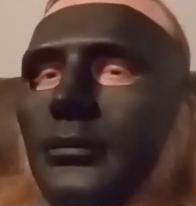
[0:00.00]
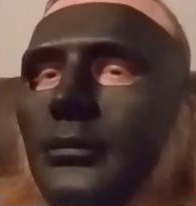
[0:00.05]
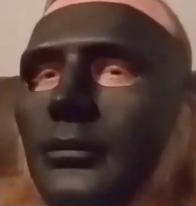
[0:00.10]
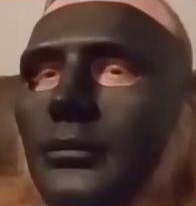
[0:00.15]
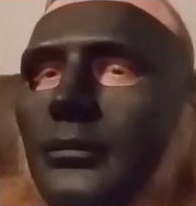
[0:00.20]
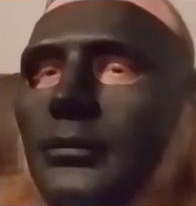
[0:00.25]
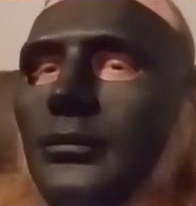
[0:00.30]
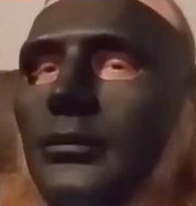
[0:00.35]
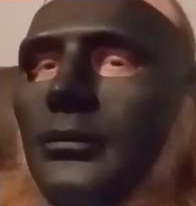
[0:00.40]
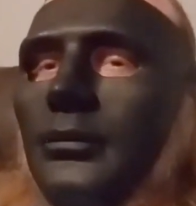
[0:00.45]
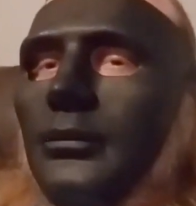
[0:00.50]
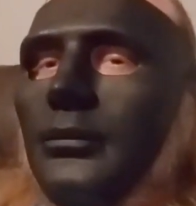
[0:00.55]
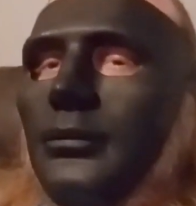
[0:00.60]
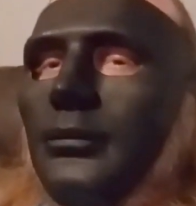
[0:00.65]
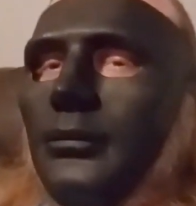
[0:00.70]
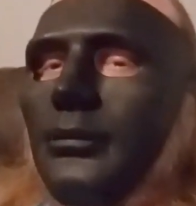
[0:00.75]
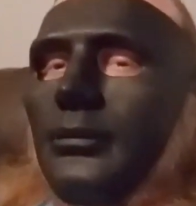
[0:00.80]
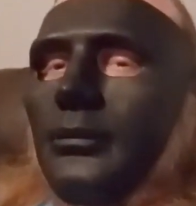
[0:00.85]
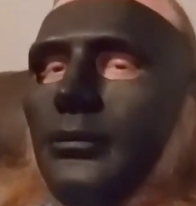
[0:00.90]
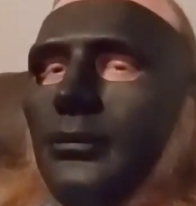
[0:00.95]

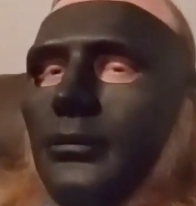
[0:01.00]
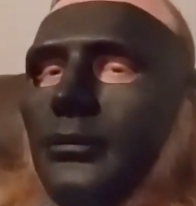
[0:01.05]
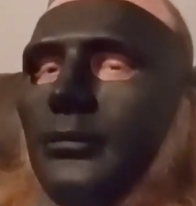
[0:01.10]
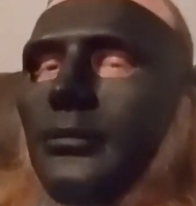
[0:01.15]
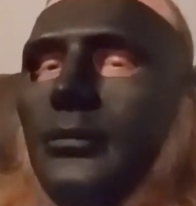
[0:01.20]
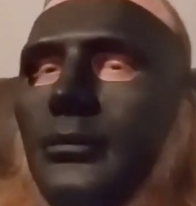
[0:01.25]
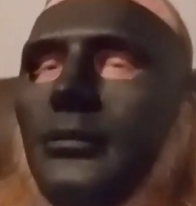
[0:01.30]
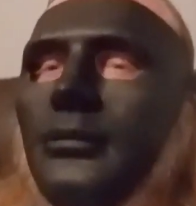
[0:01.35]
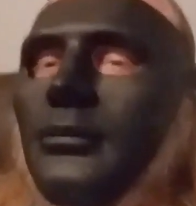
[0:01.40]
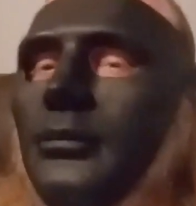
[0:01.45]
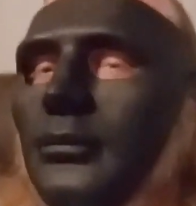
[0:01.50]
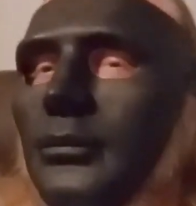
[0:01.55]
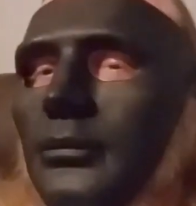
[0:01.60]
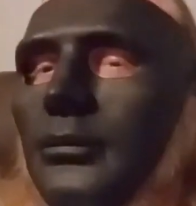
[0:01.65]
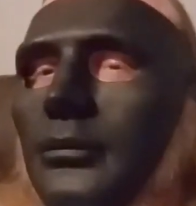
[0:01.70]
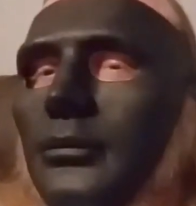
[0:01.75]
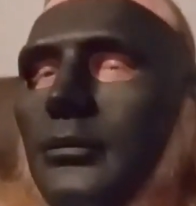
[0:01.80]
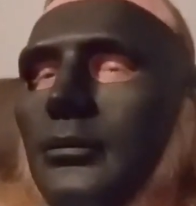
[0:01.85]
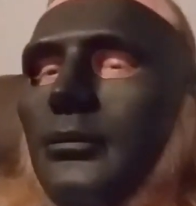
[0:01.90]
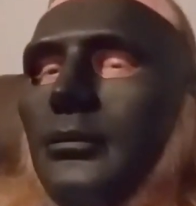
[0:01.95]
LGBT were like, fuck
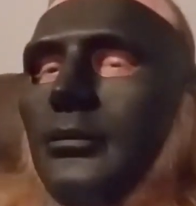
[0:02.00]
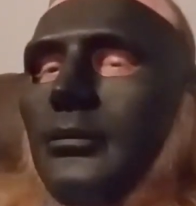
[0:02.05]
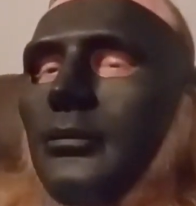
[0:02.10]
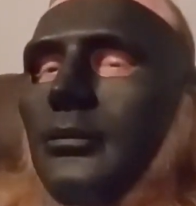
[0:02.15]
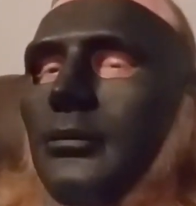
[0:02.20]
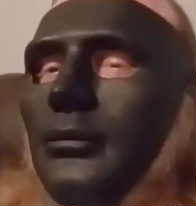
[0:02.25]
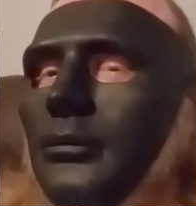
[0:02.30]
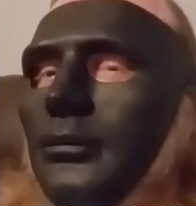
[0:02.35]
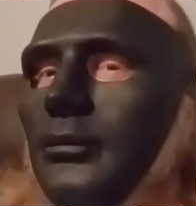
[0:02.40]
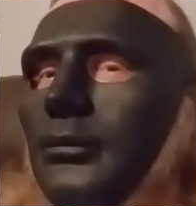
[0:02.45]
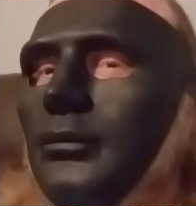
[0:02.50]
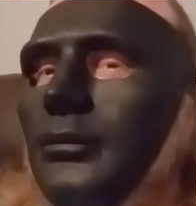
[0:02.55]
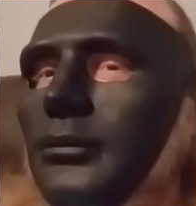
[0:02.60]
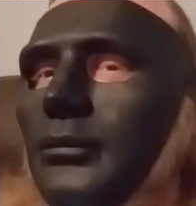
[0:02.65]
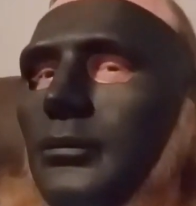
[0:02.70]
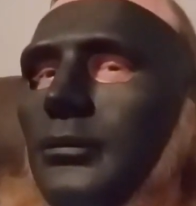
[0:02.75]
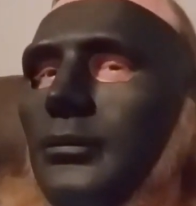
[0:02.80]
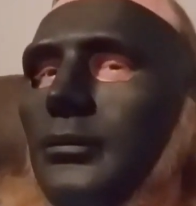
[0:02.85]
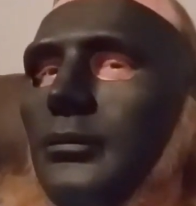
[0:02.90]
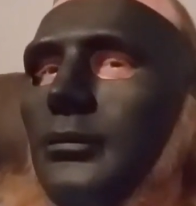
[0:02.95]
philosophy!
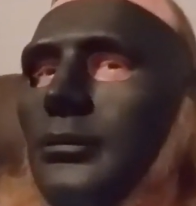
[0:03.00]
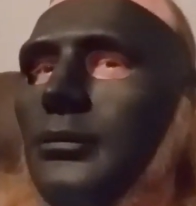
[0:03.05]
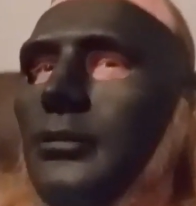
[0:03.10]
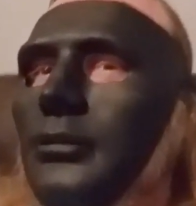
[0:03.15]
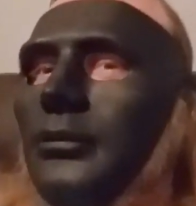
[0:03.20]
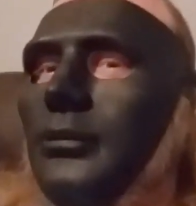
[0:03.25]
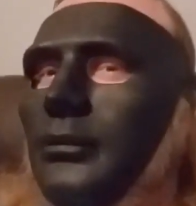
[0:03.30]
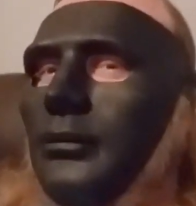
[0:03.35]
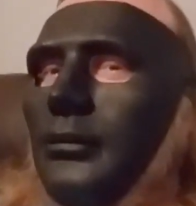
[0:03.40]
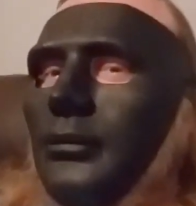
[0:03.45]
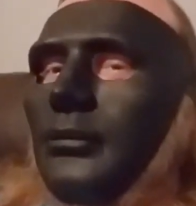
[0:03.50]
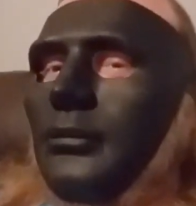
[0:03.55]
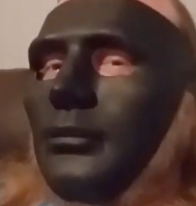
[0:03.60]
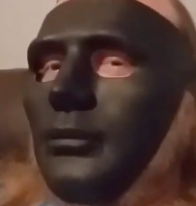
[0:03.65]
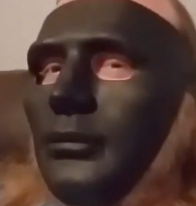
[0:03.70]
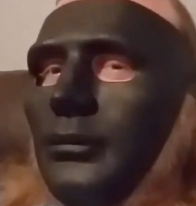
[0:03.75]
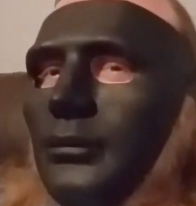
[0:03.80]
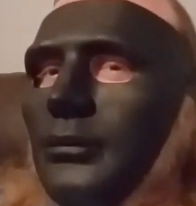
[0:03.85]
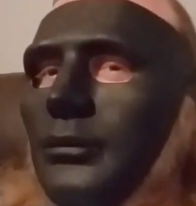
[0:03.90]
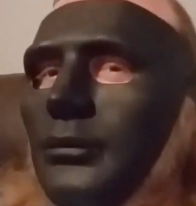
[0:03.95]
My
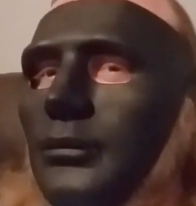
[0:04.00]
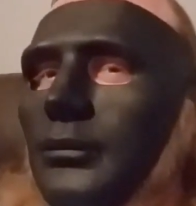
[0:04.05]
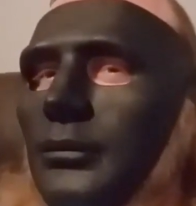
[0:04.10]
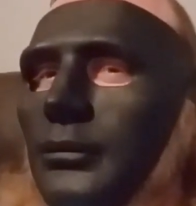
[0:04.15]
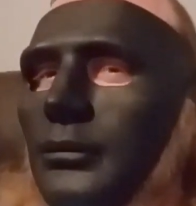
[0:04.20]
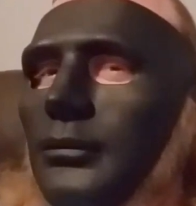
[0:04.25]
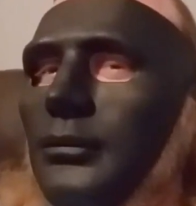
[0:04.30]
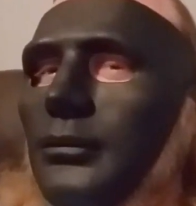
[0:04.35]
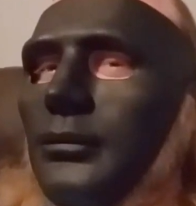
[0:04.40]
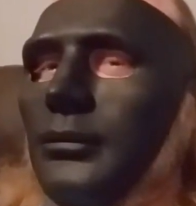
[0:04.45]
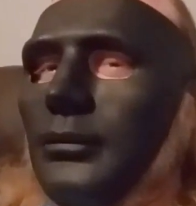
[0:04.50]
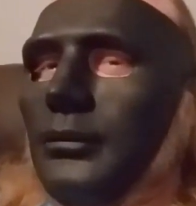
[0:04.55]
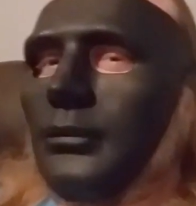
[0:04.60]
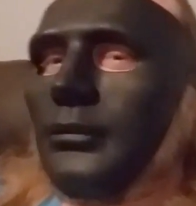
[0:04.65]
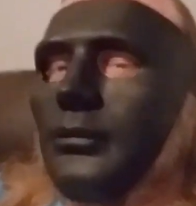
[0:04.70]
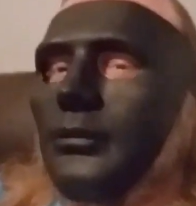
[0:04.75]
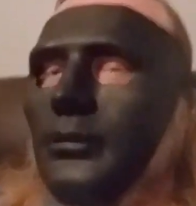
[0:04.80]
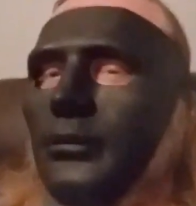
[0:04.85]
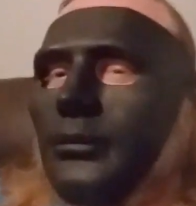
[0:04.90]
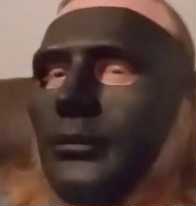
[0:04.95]
fucking gayness
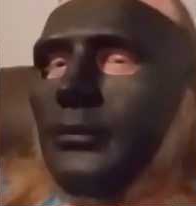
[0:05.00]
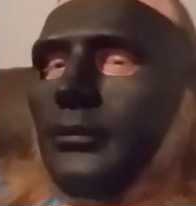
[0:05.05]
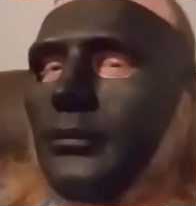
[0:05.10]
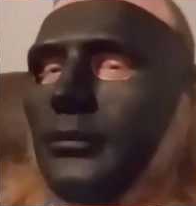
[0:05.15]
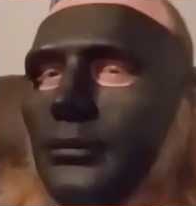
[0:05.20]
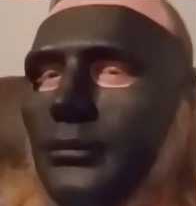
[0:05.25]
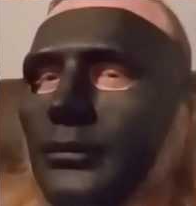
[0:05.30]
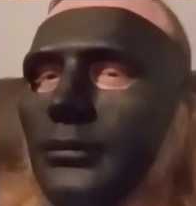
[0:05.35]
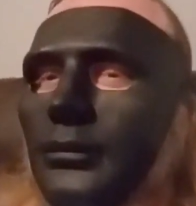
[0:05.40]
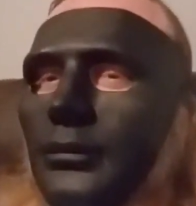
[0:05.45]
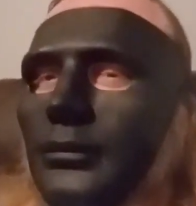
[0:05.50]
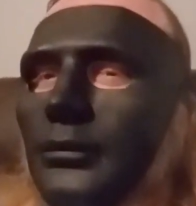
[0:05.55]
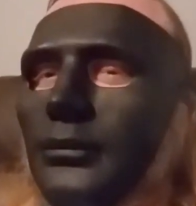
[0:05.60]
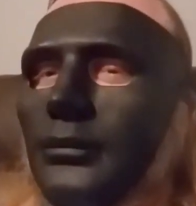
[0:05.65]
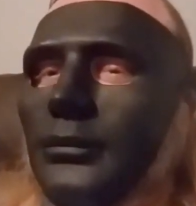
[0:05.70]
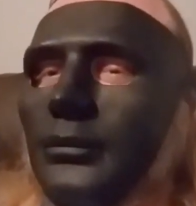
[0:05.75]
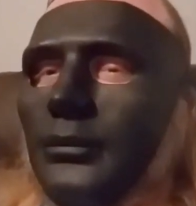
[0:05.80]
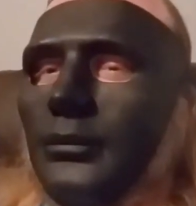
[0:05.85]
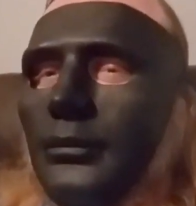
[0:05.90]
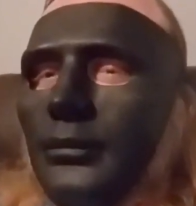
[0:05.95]
is more
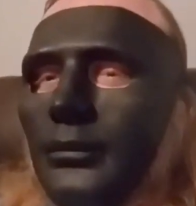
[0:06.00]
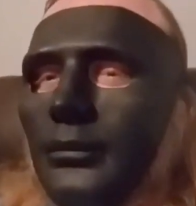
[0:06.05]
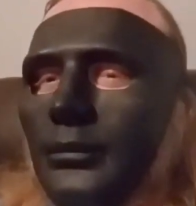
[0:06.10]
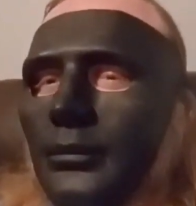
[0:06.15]
important!